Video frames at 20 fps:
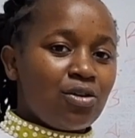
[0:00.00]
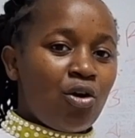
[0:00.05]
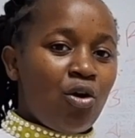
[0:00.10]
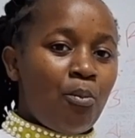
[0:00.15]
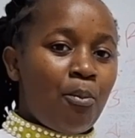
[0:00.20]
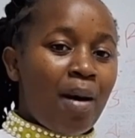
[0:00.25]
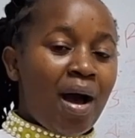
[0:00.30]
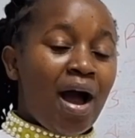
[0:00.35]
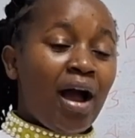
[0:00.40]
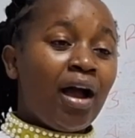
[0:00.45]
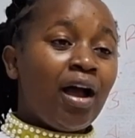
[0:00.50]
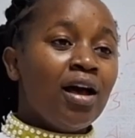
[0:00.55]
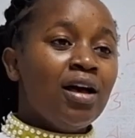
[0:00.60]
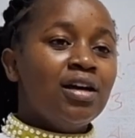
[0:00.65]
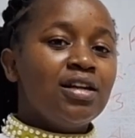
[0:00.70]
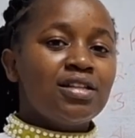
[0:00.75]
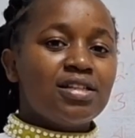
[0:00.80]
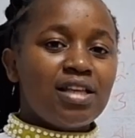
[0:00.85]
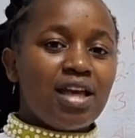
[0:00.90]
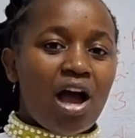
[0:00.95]
go back,
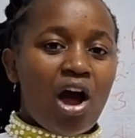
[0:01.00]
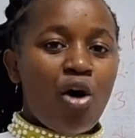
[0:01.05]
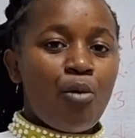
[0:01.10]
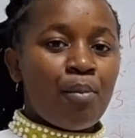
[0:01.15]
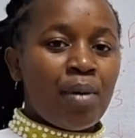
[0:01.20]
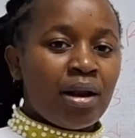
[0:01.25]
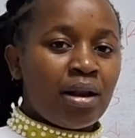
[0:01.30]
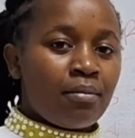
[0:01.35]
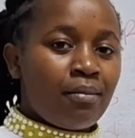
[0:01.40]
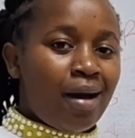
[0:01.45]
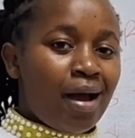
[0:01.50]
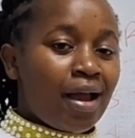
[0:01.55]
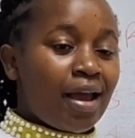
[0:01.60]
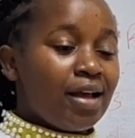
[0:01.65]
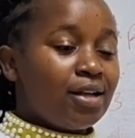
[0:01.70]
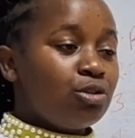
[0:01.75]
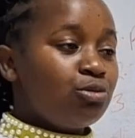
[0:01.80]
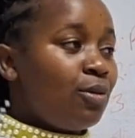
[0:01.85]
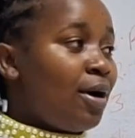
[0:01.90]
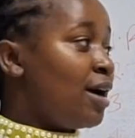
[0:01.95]
see how money
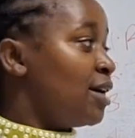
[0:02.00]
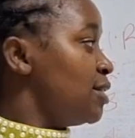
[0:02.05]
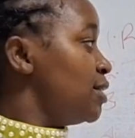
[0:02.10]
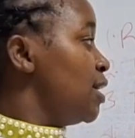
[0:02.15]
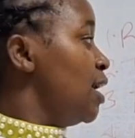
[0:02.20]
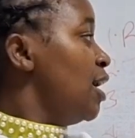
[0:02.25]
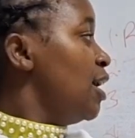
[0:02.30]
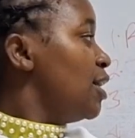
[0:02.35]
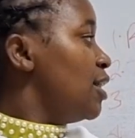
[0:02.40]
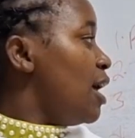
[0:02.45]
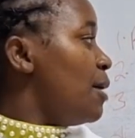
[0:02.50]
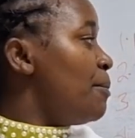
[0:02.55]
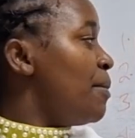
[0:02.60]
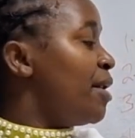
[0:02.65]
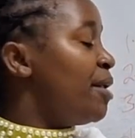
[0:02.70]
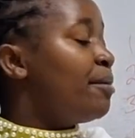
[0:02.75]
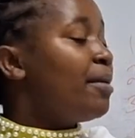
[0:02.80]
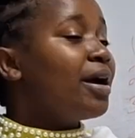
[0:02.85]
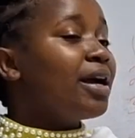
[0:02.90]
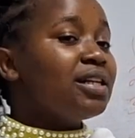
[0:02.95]
market works.
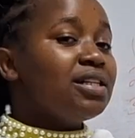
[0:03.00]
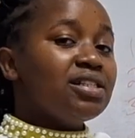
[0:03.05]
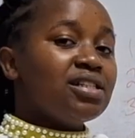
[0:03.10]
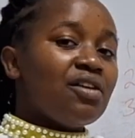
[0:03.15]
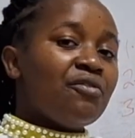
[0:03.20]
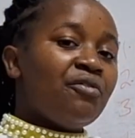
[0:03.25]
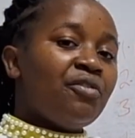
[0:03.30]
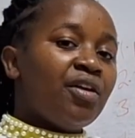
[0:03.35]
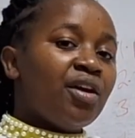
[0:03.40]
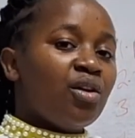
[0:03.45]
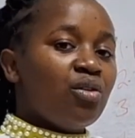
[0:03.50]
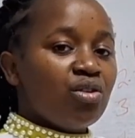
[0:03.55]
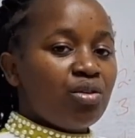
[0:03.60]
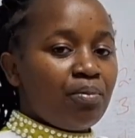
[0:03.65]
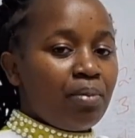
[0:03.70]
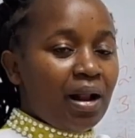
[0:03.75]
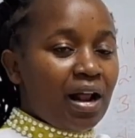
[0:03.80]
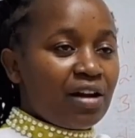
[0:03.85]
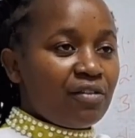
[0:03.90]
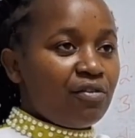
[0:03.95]
Money market is a very
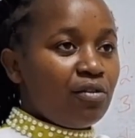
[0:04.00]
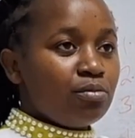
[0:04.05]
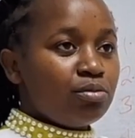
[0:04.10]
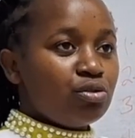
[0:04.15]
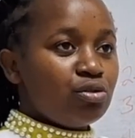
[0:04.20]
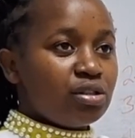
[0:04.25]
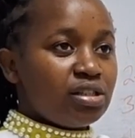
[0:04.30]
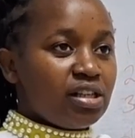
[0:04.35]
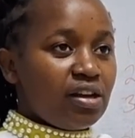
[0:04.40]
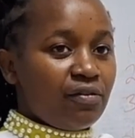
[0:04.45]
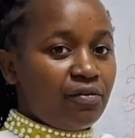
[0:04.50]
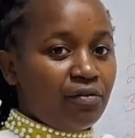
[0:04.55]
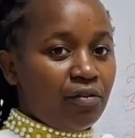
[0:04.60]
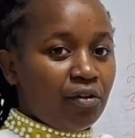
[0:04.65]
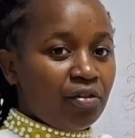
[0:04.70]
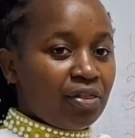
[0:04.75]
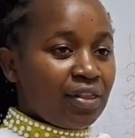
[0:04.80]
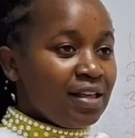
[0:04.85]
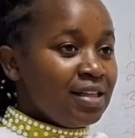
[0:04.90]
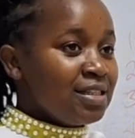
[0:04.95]
good platform to save
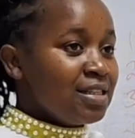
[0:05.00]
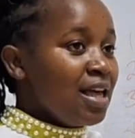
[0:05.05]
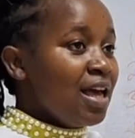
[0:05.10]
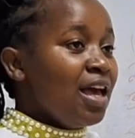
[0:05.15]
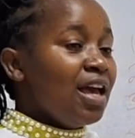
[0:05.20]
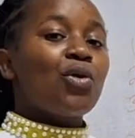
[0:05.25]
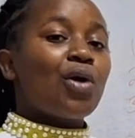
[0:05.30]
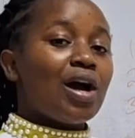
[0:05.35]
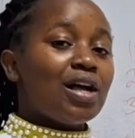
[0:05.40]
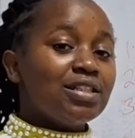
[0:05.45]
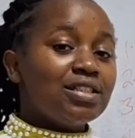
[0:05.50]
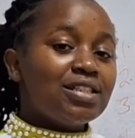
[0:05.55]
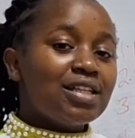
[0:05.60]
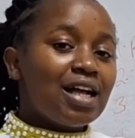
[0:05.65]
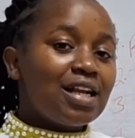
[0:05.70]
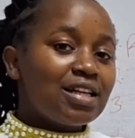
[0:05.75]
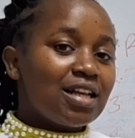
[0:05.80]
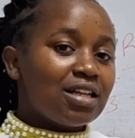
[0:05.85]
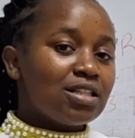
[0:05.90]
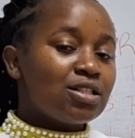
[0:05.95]
for this. You can
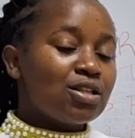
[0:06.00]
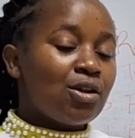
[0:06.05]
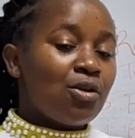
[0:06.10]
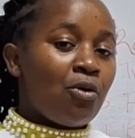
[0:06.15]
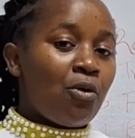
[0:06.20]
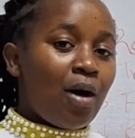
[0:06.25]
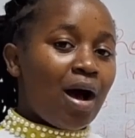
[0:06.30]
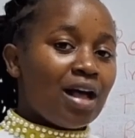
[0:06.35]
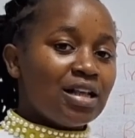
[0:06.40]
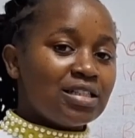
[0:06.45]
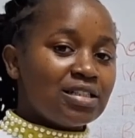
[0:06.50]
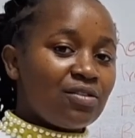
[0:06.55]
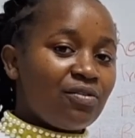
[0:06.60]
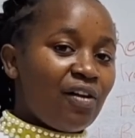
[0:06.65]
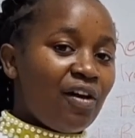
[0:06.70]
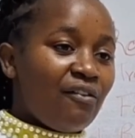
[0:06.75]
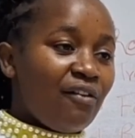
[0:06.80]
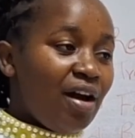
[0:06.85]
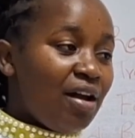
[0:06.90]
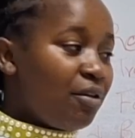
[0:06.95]
start as low as
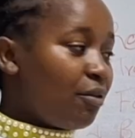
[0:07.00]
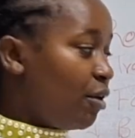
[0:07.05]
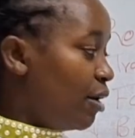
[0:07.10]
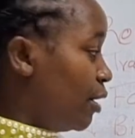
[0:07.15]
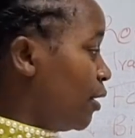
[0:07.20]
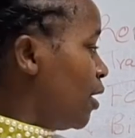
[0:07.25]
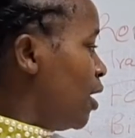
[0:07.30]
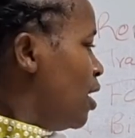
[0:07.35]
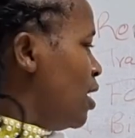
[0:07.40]
500.